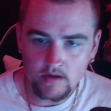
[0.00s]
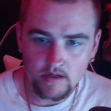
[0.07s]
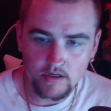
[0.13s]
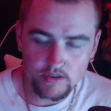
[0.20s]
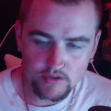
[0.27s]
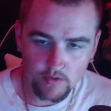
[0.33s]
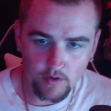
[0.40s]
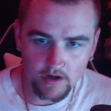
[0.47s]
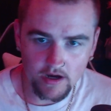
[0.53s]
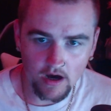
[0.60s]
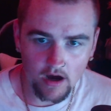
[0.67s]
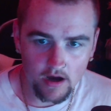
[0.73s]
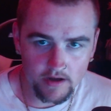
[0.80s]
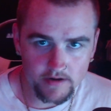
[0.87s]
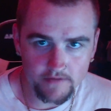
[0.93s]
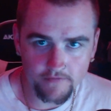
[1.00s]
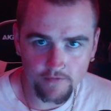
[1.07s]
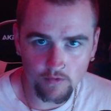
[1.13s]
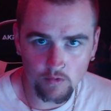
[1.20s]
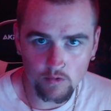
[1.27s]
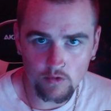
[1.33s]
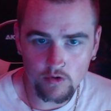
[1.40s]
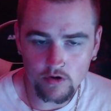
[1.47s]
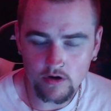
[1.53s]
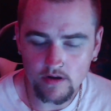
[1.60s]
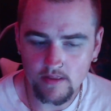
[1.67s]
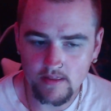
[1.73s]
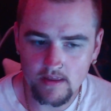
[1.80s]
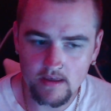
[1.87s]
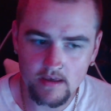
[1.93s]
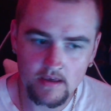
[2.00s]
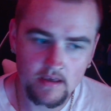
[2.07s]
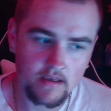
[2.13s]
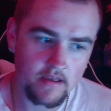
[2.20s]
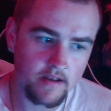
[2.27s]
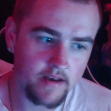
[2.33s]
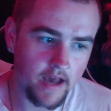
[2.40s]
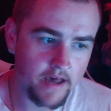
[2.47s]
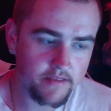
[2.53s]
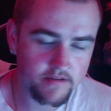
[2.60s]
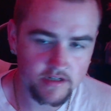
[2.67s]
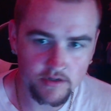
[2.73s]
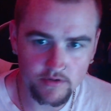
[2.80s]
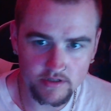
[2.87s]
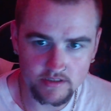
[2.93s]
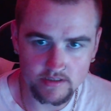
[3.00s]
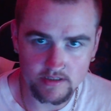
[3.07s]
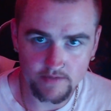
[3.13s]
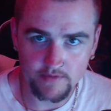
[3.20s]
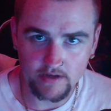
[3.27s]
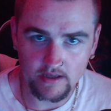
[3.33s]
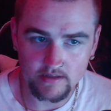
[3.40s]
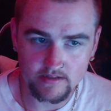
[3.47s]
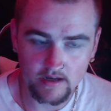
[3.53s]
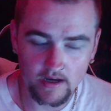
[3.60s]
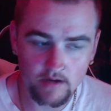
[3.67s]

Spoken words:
So a con for the 9th generation Civic Si,